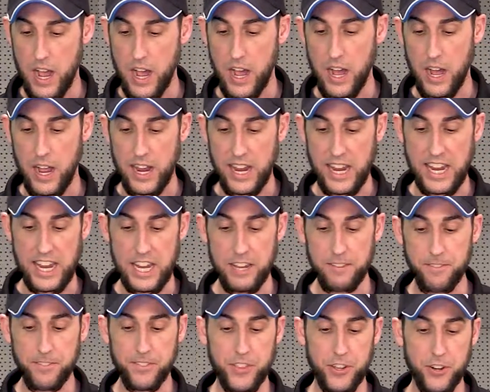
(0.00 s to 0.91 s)
Uh,
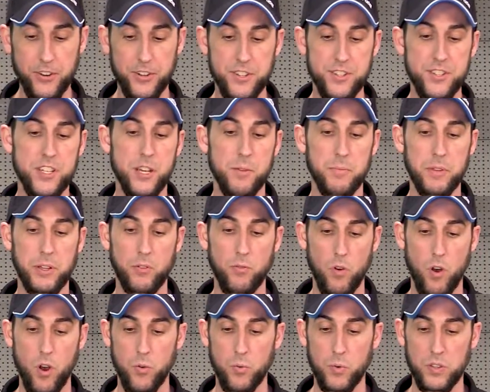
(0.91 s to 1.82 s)
if there is something
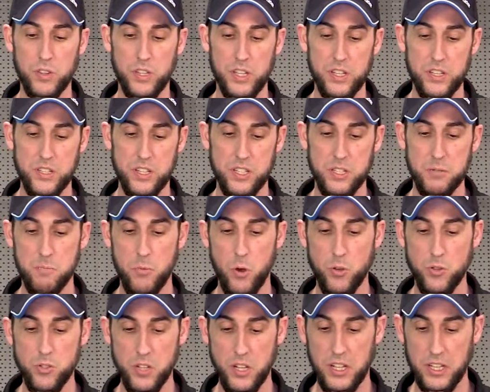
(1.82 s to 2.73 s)
wrong with this, it's
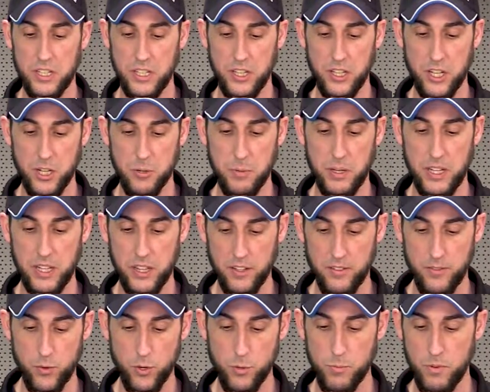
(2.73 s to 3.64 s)
most likely gonna be in
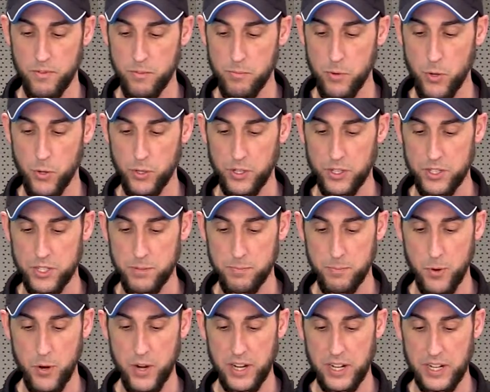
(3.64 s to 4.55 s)
the form of a broken
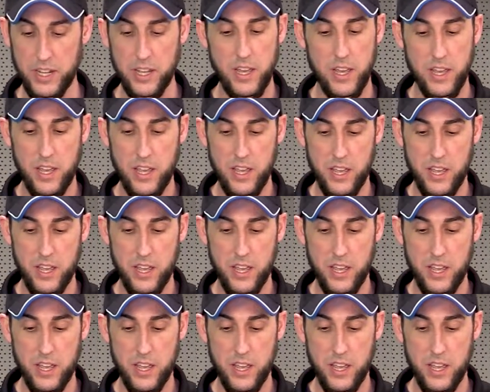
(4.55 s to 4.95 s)
spring.